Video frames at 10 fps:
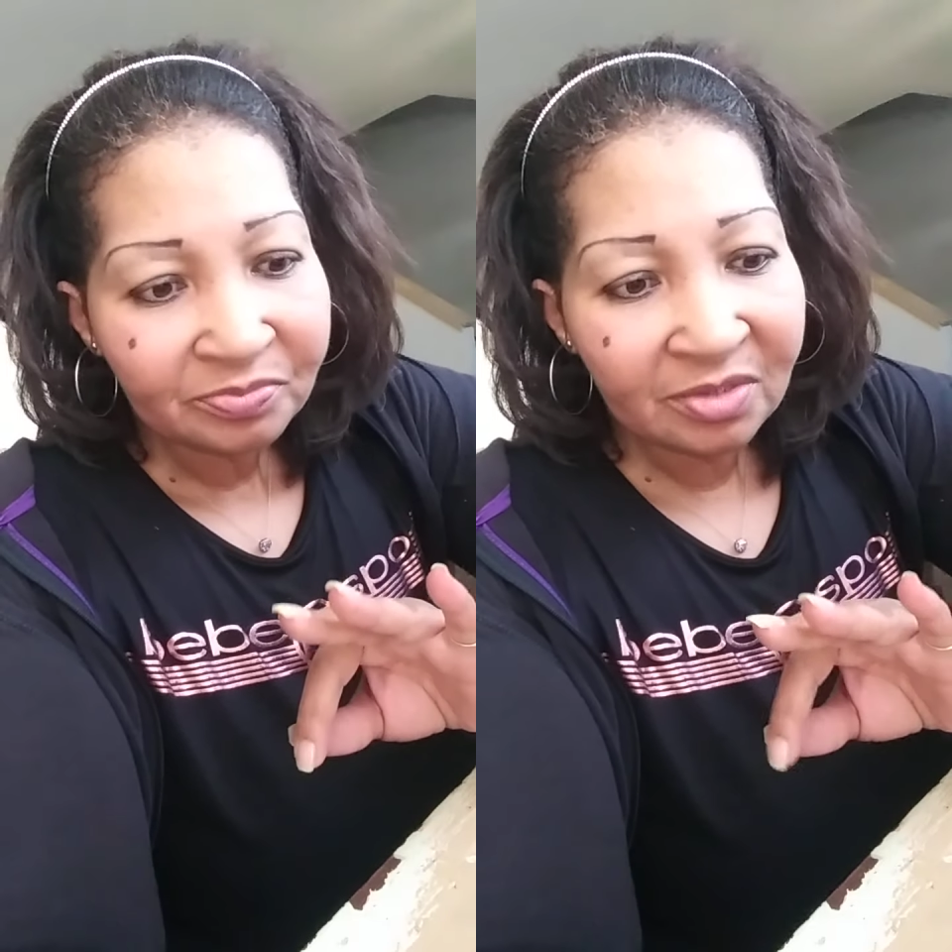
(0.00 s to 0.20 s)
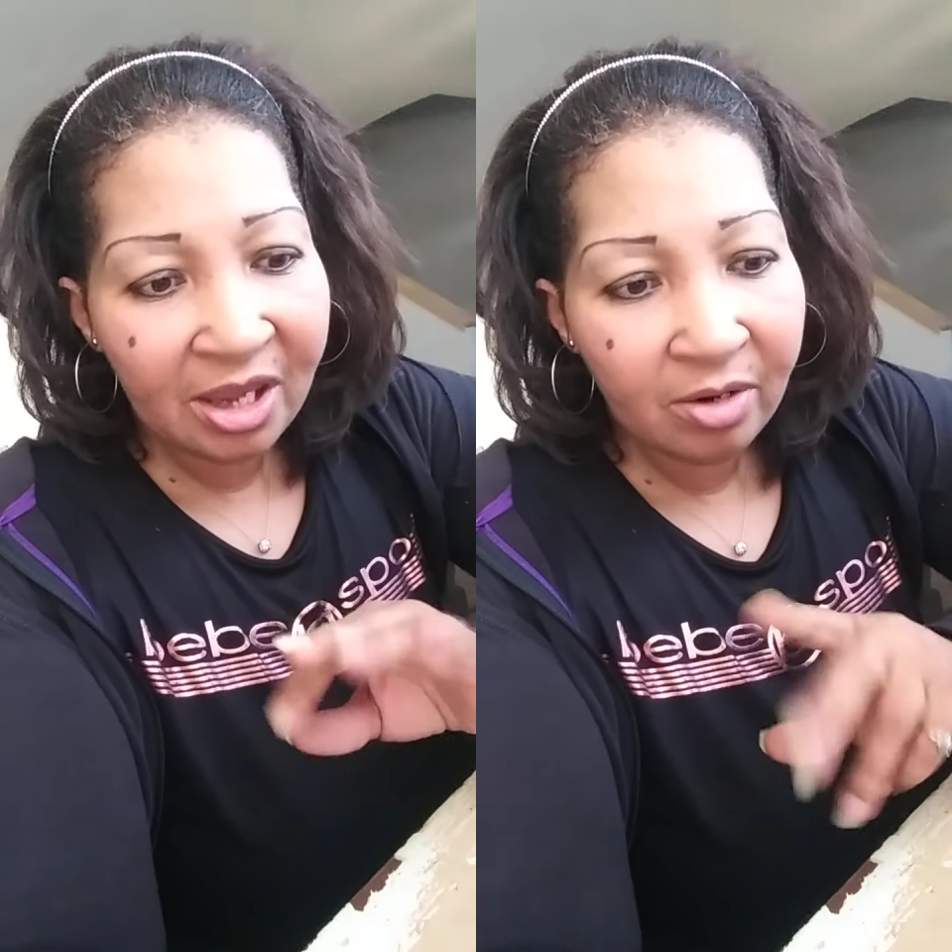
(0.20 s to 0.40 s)

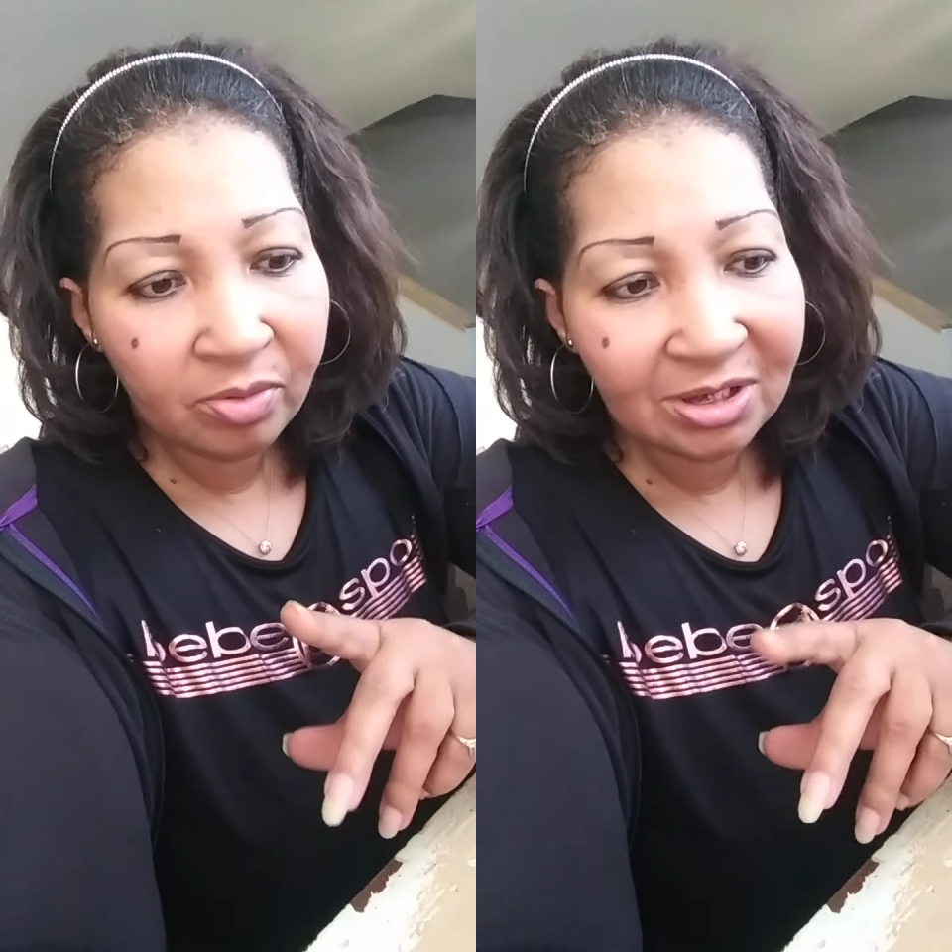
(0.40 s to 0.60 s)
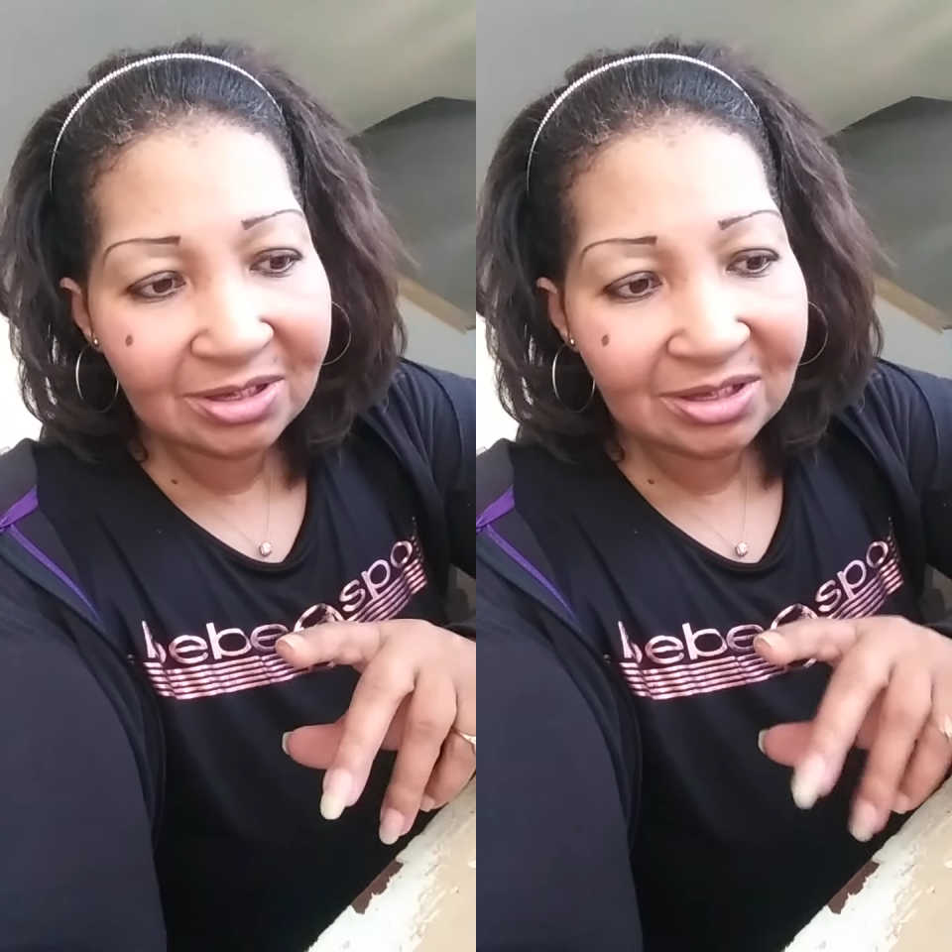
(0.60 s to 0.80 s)
there
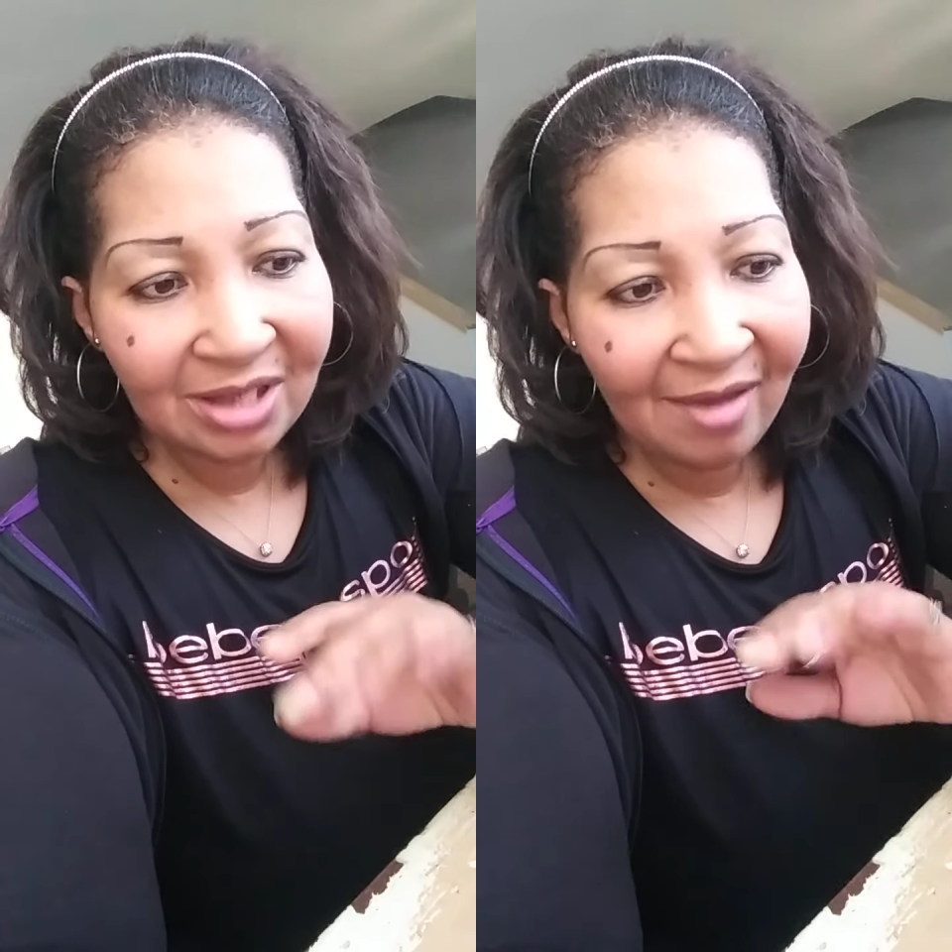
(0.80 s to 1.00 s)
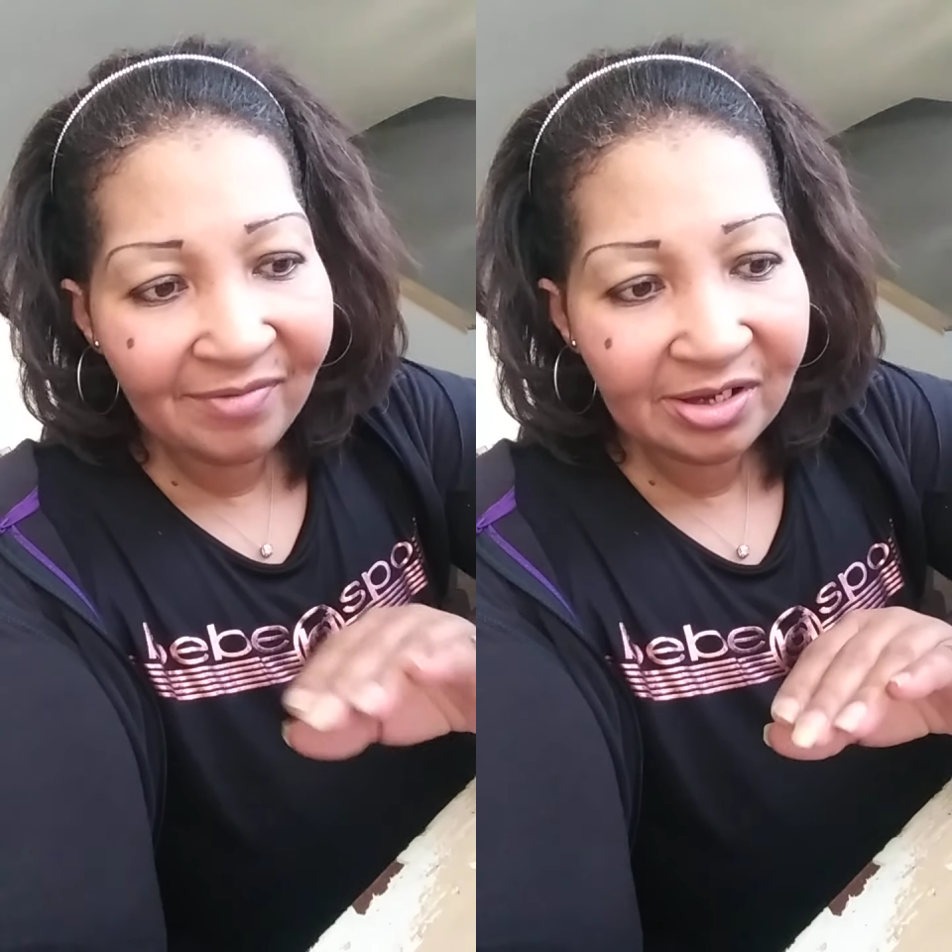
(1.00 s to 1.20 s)
was
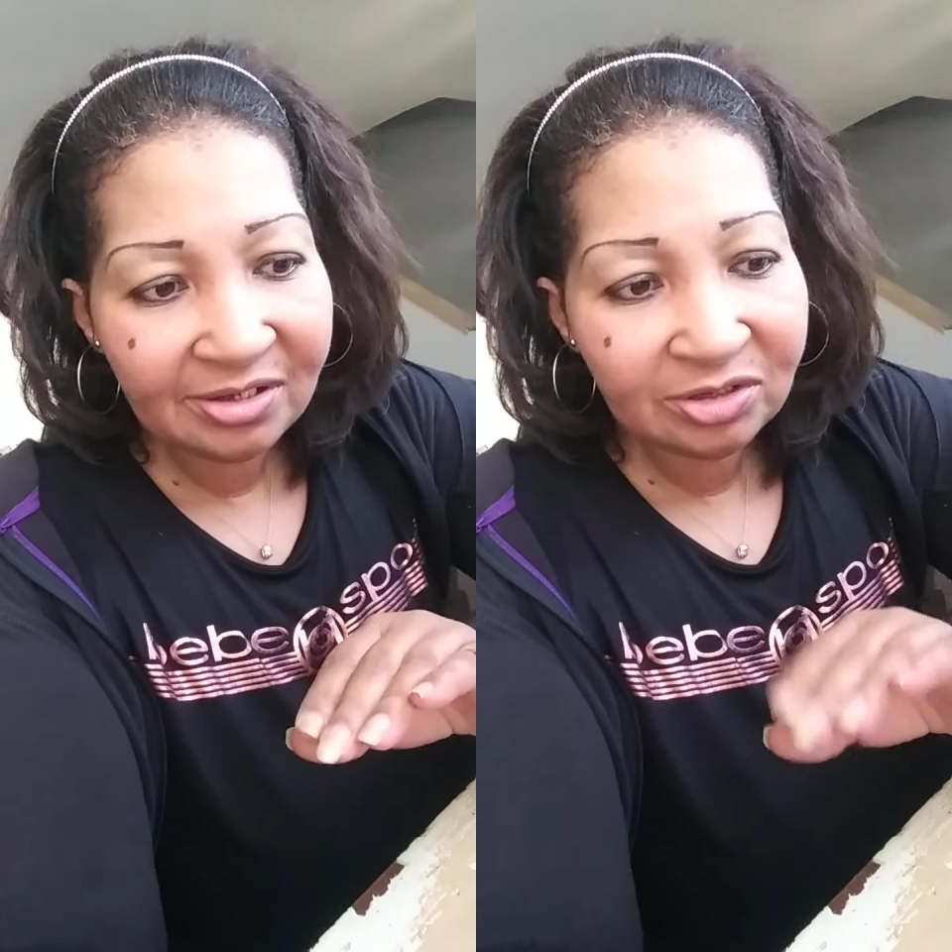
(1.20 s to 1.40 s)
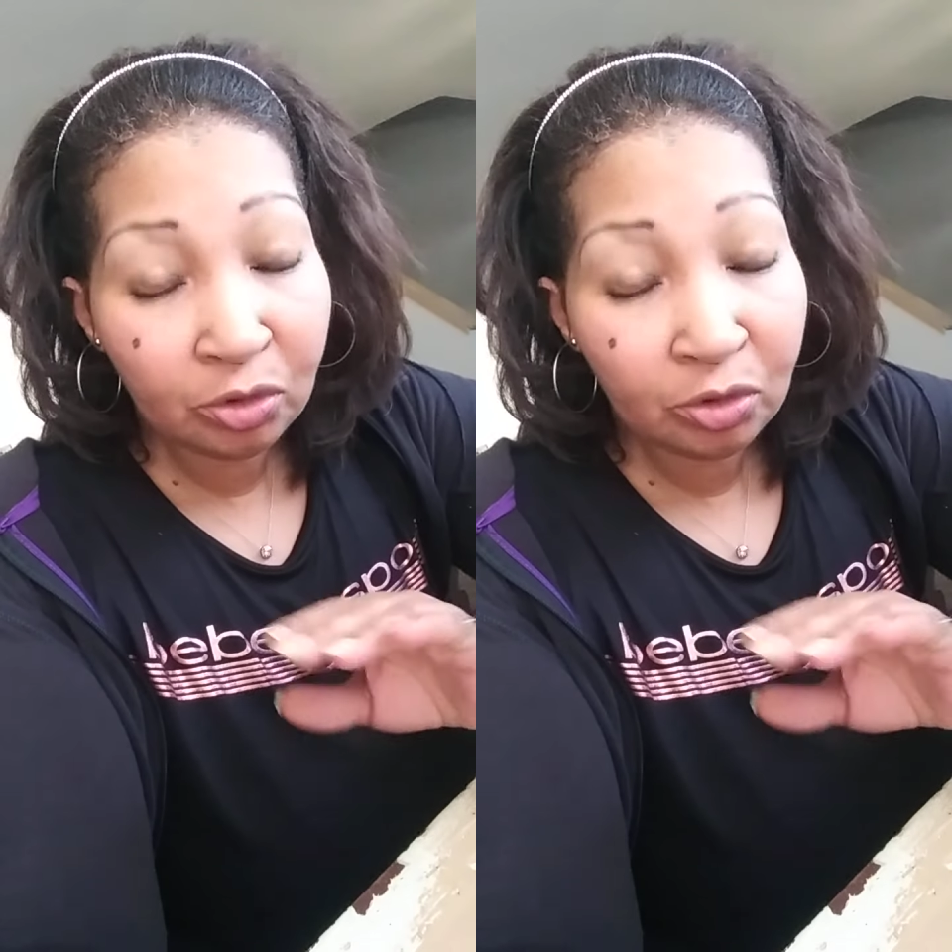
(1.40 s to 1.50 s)
7